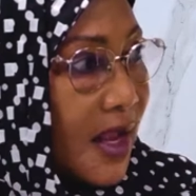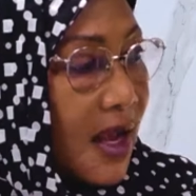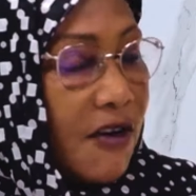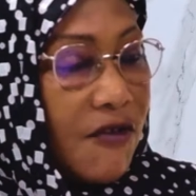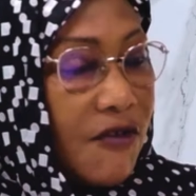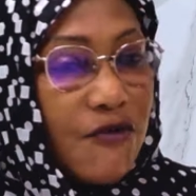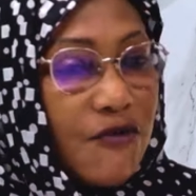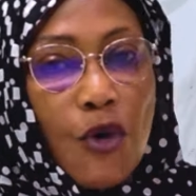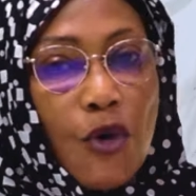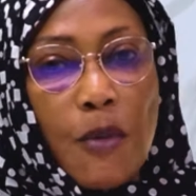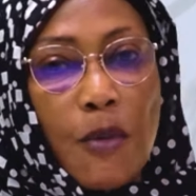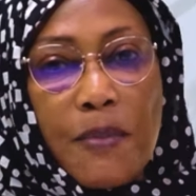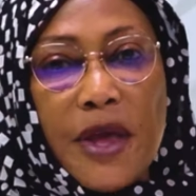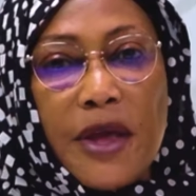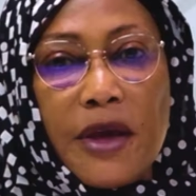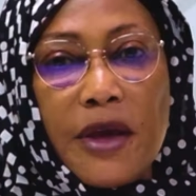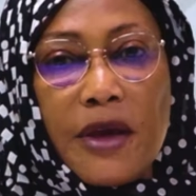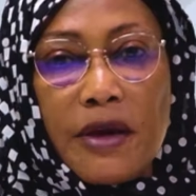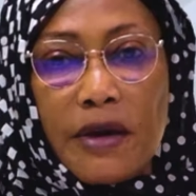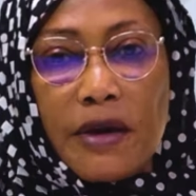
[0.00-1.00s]
For
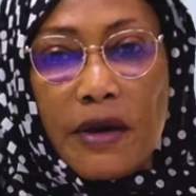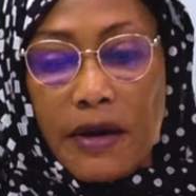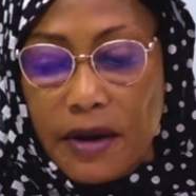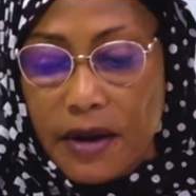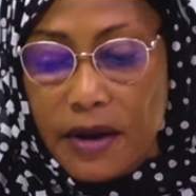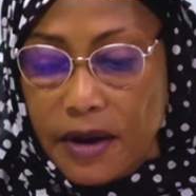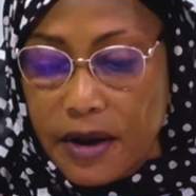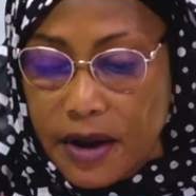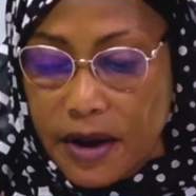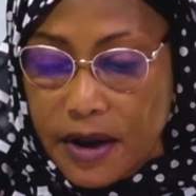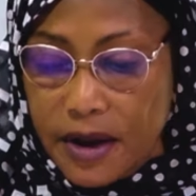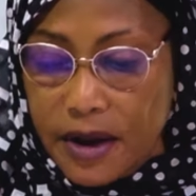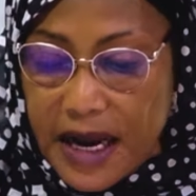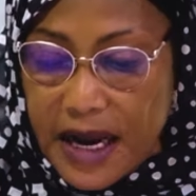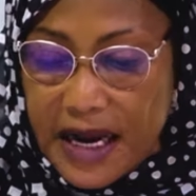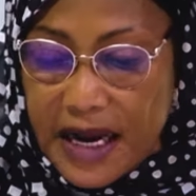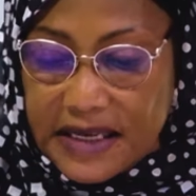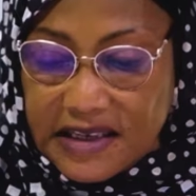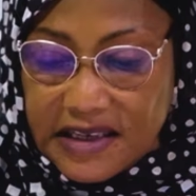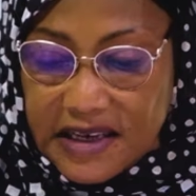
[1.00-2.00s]
me,
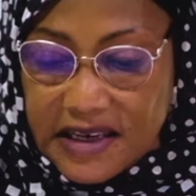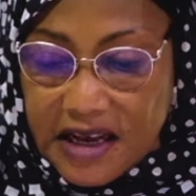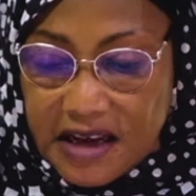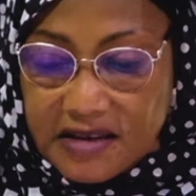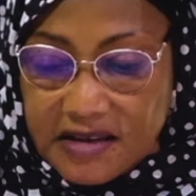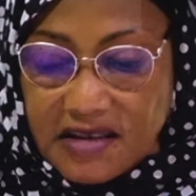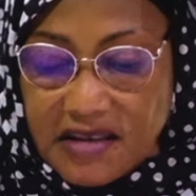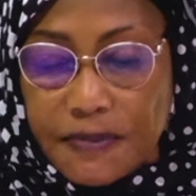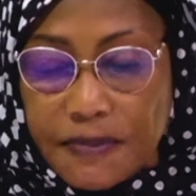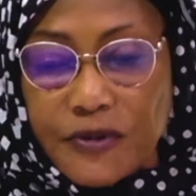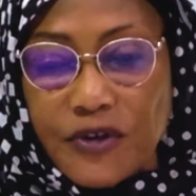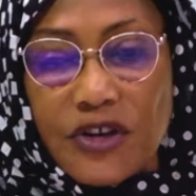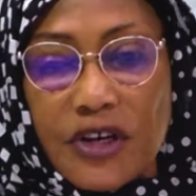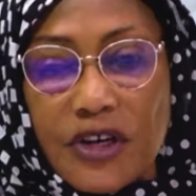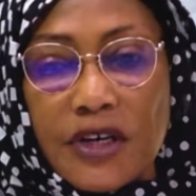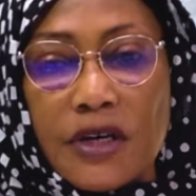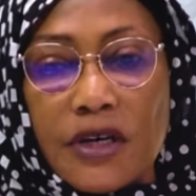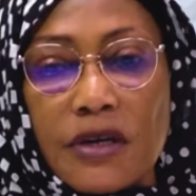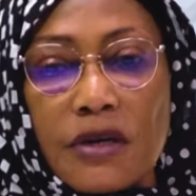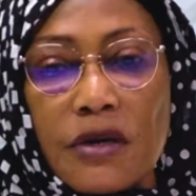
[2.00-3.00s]
I take
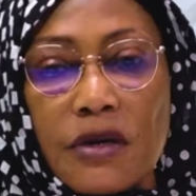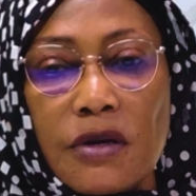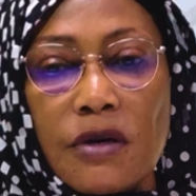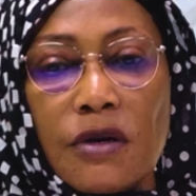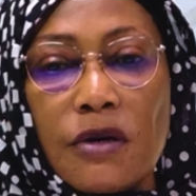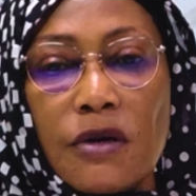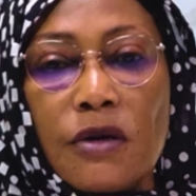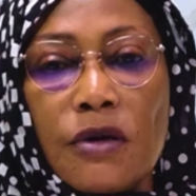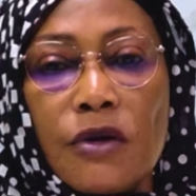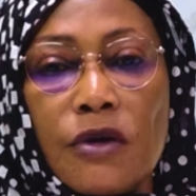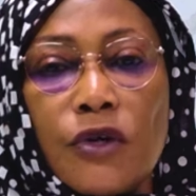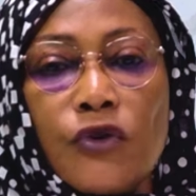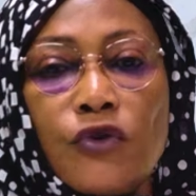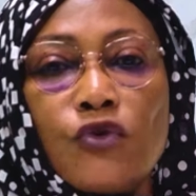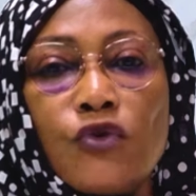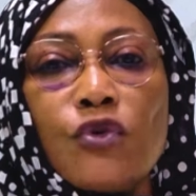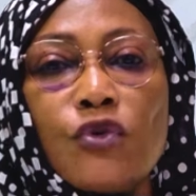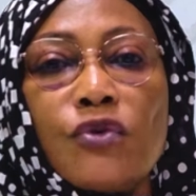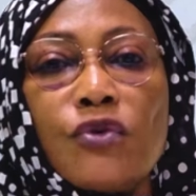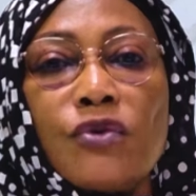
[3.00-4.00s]
exception
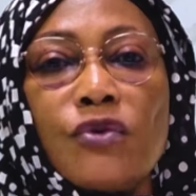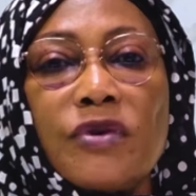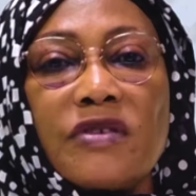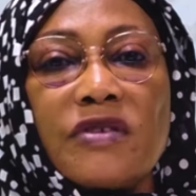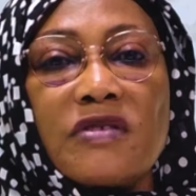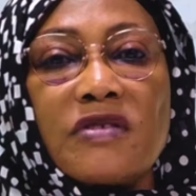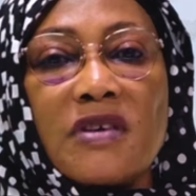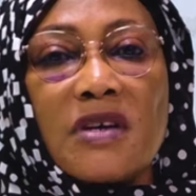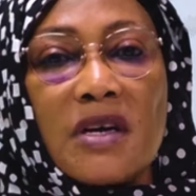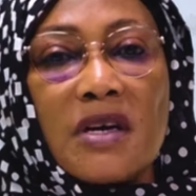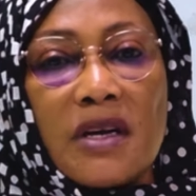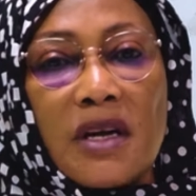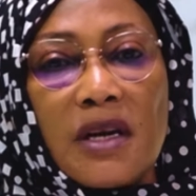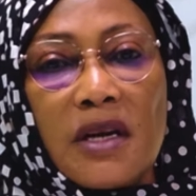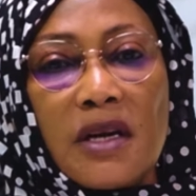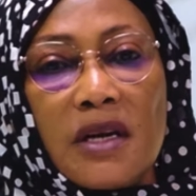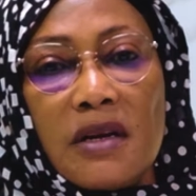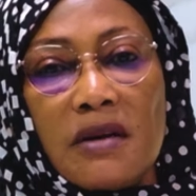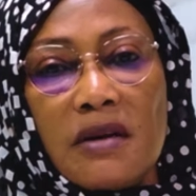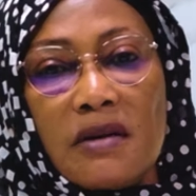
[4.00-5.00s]
to
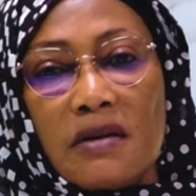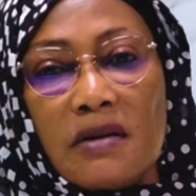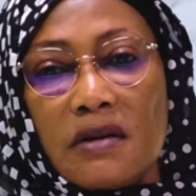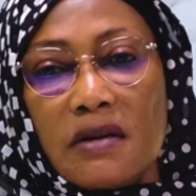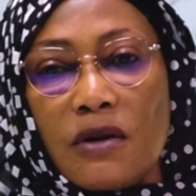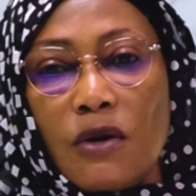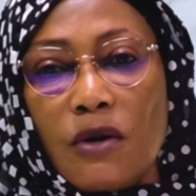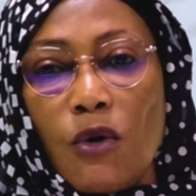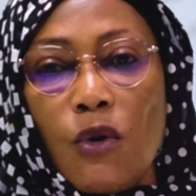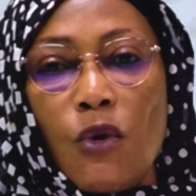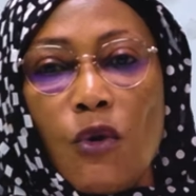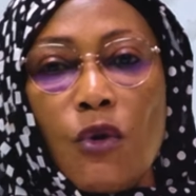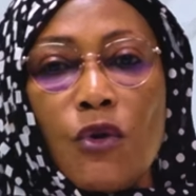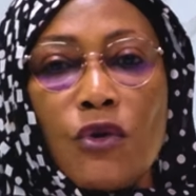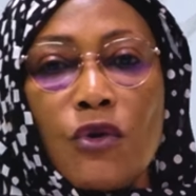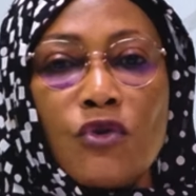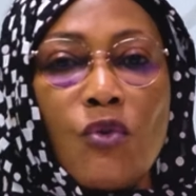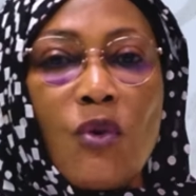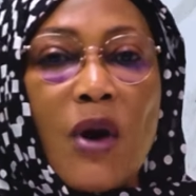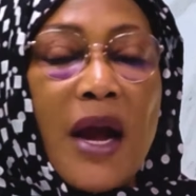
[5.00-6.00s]
recycling
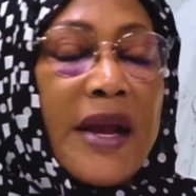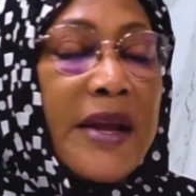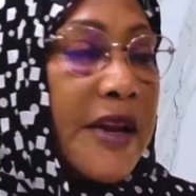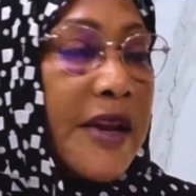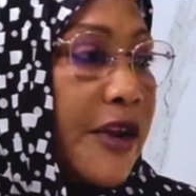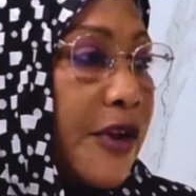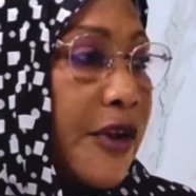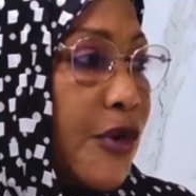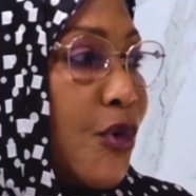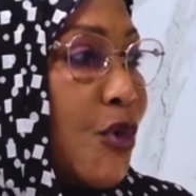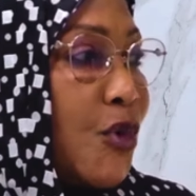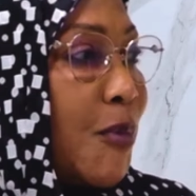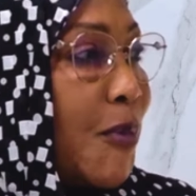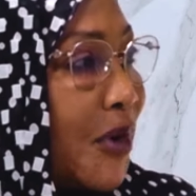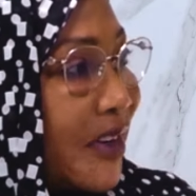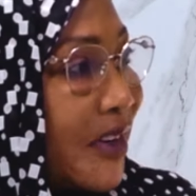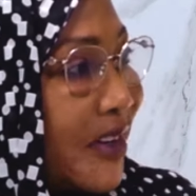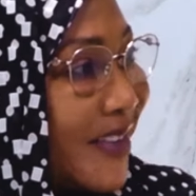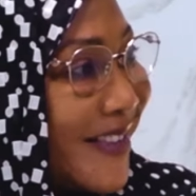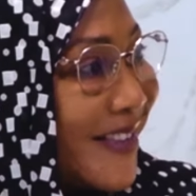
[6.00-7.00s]
old wine in new
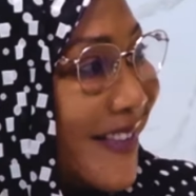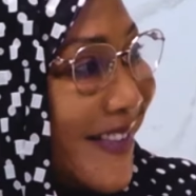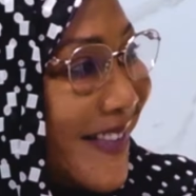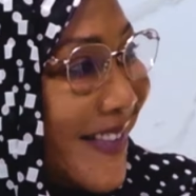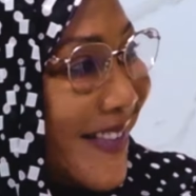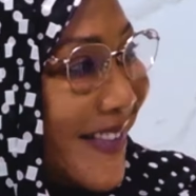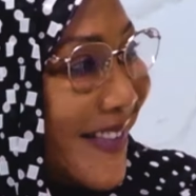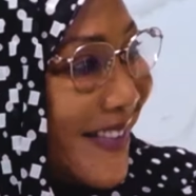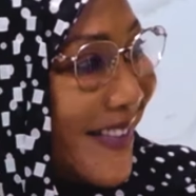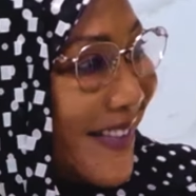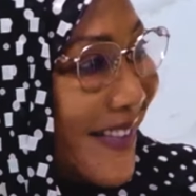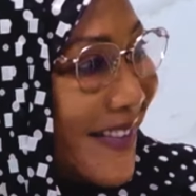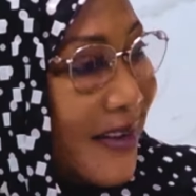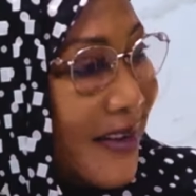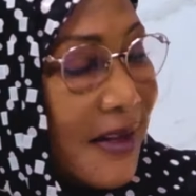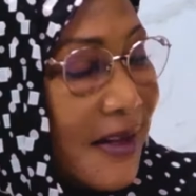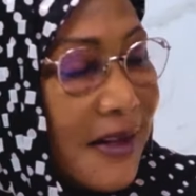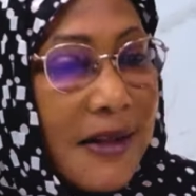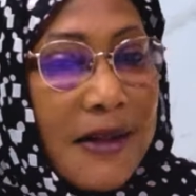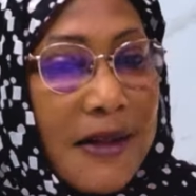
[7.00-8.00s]
bottles.
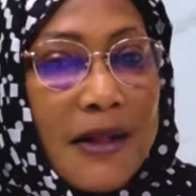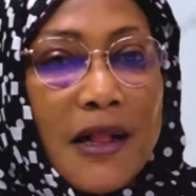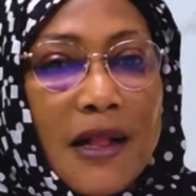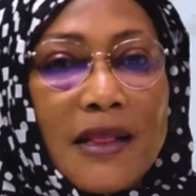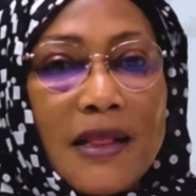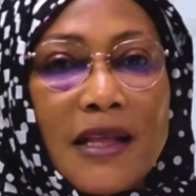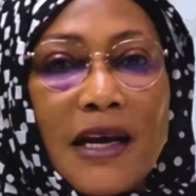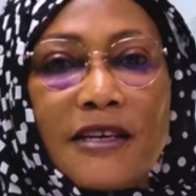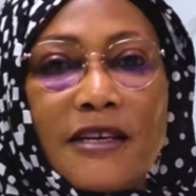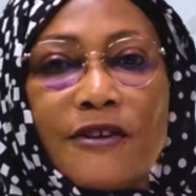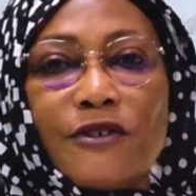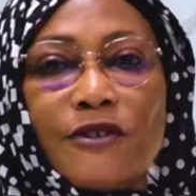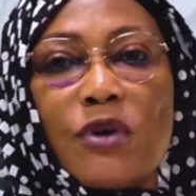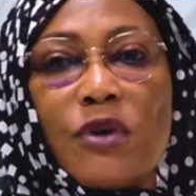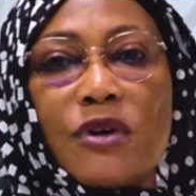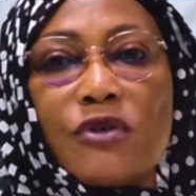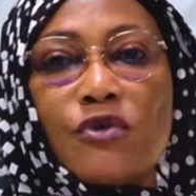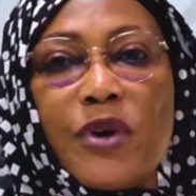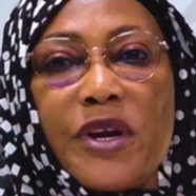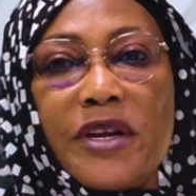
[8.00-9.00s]
That is
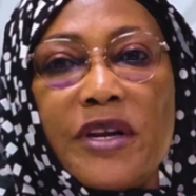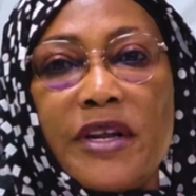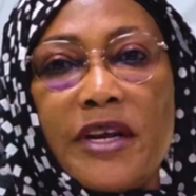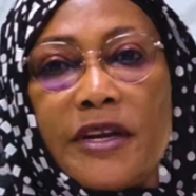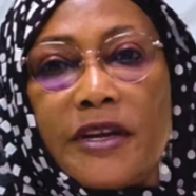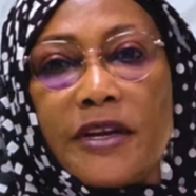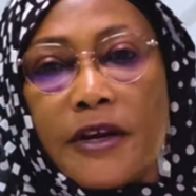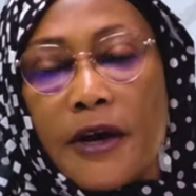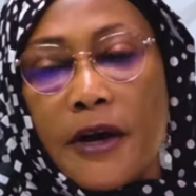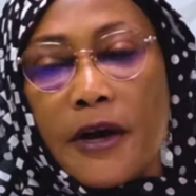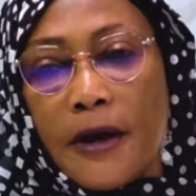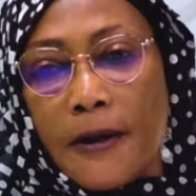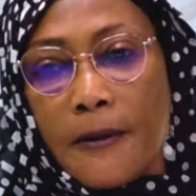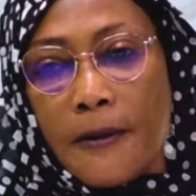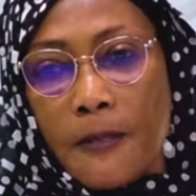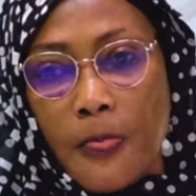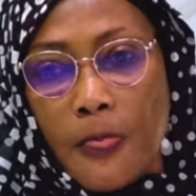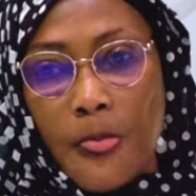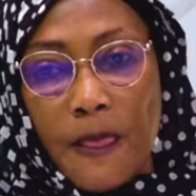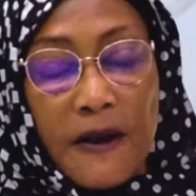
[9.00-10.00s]
what we did
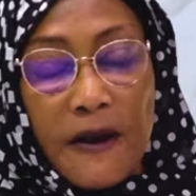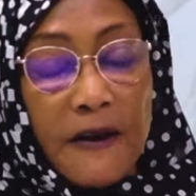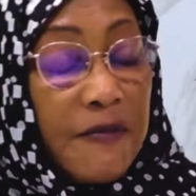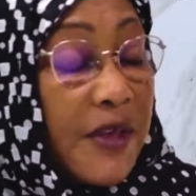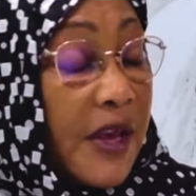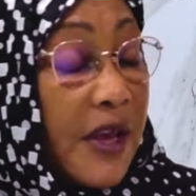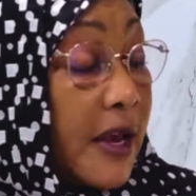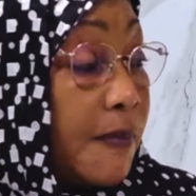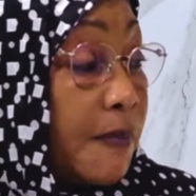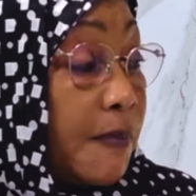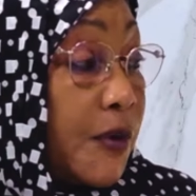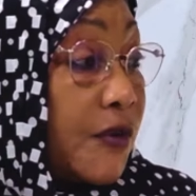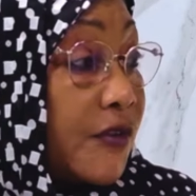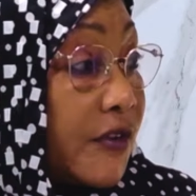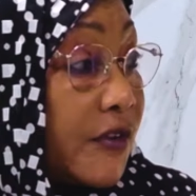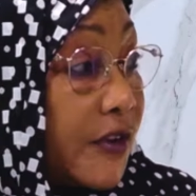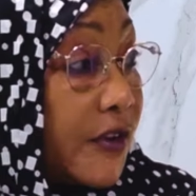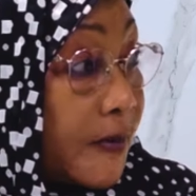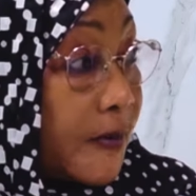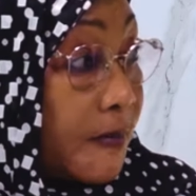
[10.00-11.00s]
in the APC.